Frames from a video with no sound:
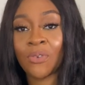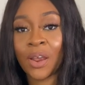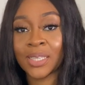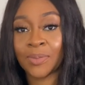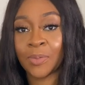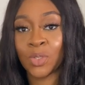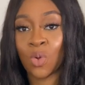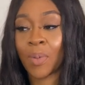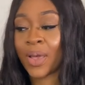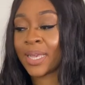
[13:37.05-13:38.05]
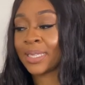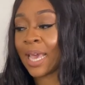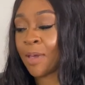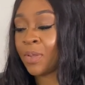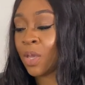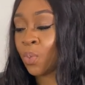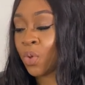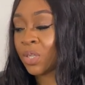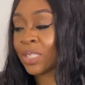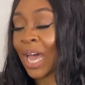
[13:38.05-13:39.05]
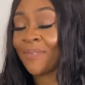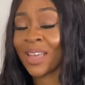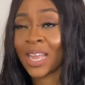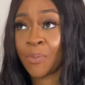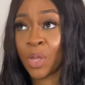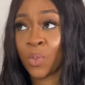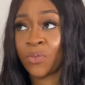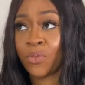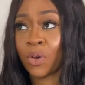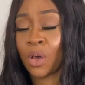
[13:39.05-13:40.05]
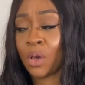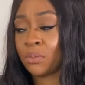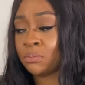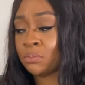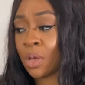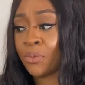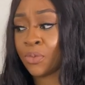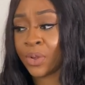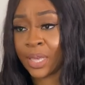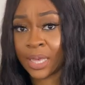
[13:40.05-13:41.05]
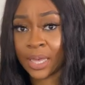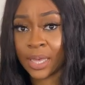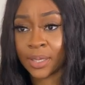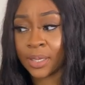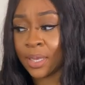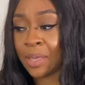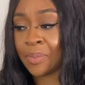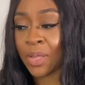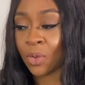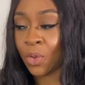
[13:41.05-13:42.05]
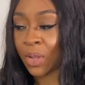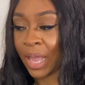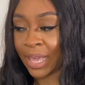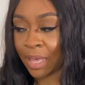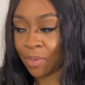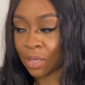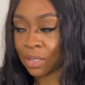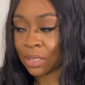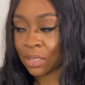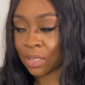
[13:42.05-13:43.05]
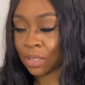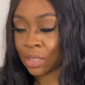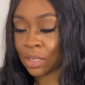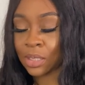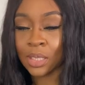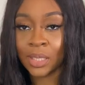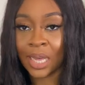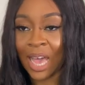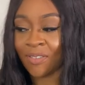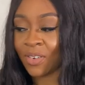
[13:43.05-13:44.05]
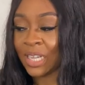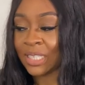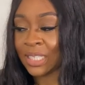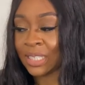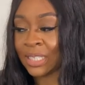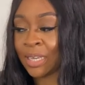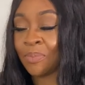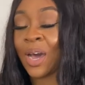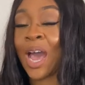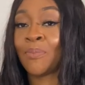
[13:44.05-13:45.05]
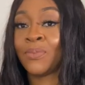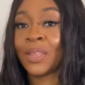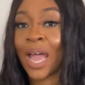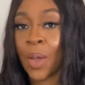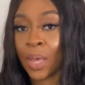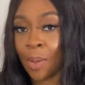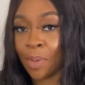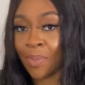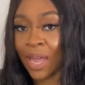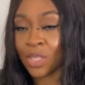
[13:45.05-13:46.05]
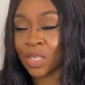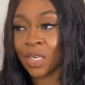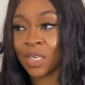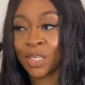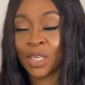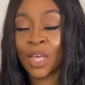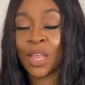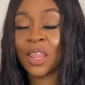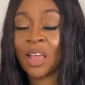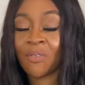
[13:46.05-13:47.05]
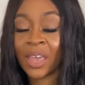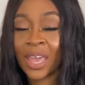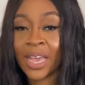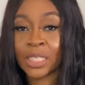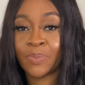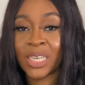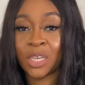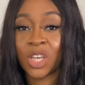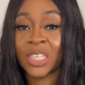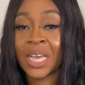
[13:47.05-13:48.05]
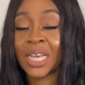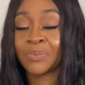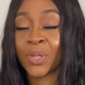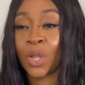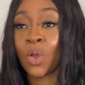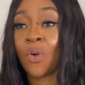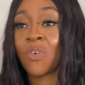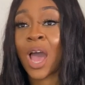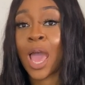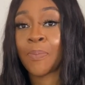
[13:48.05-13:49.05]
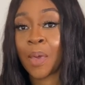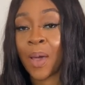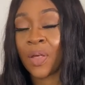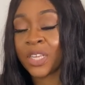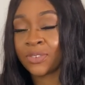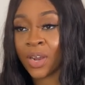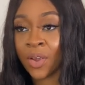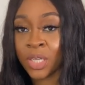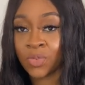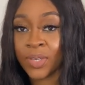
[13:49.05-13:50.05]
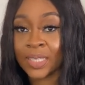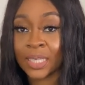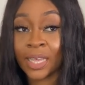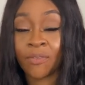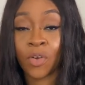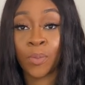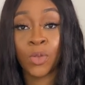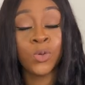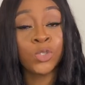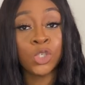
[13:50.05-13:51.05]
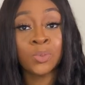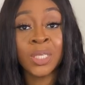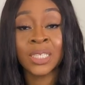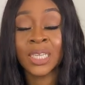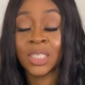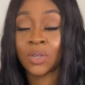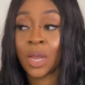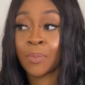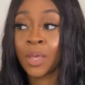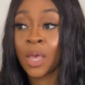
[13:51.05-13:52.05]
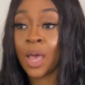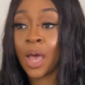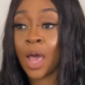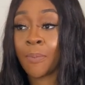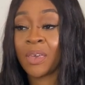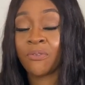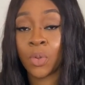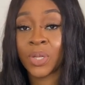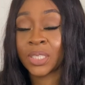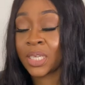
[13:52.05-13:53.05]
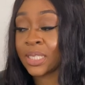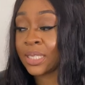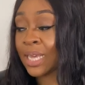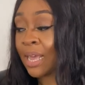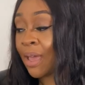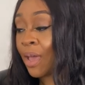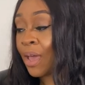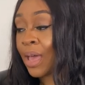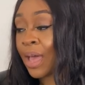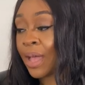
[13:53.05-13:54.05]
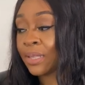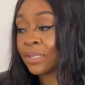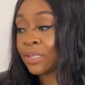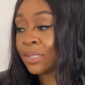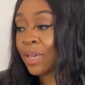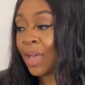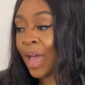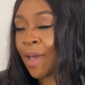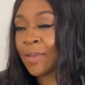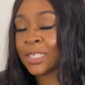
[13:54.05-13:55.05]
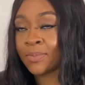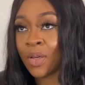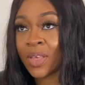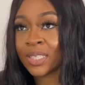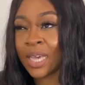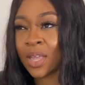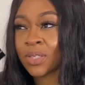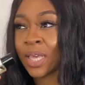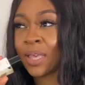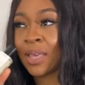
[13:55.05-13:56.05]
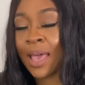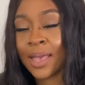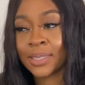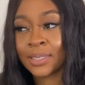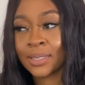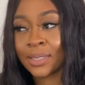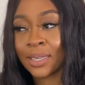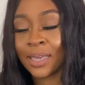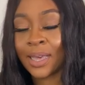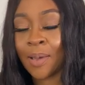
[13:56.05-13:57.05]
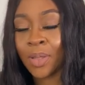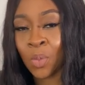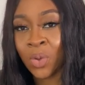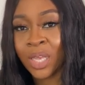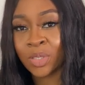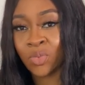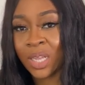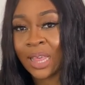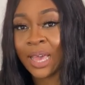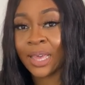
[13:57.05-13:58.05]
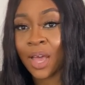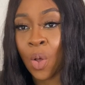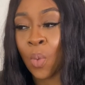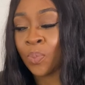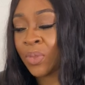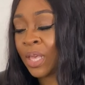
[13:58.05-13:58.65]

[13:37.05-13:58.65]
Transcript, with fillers: fragrance I'm going to talking about is Ebony Woods. I've had Ebony Woods for over a year. May not look like it because I haven't really dented it, but I'm now coming back to loving it, especially because there has been a lot of hype about this fragrance recently from YouTubers and Instagram um, influencers. And I smelt this again, and I was like, yes, it, Ebony Wood is really that girl.